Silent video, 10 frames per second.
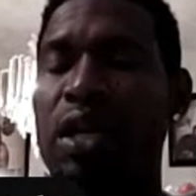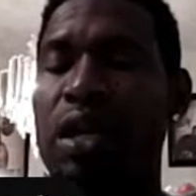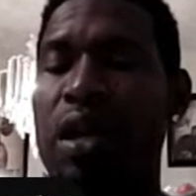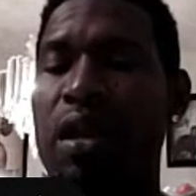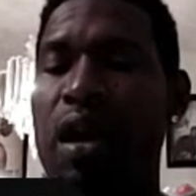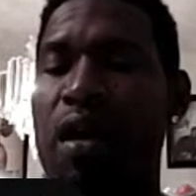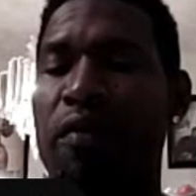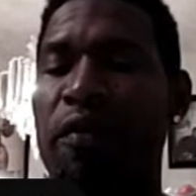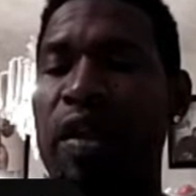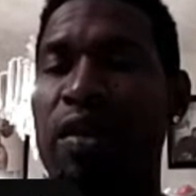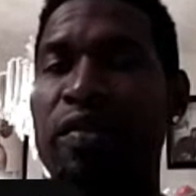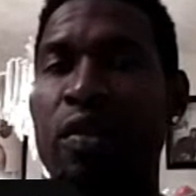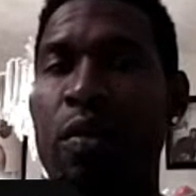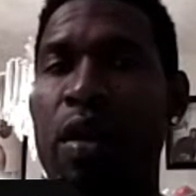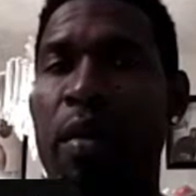CD now
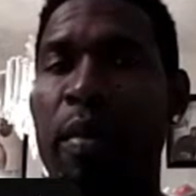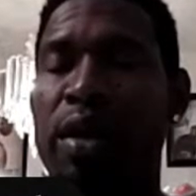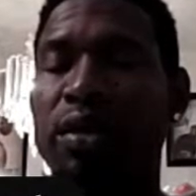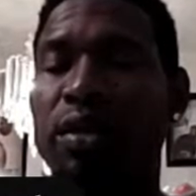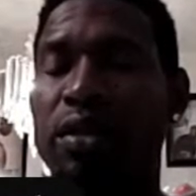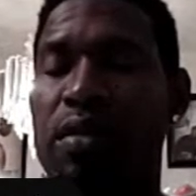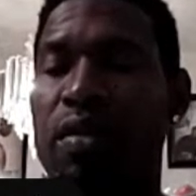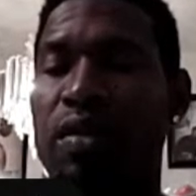feeling so well, man.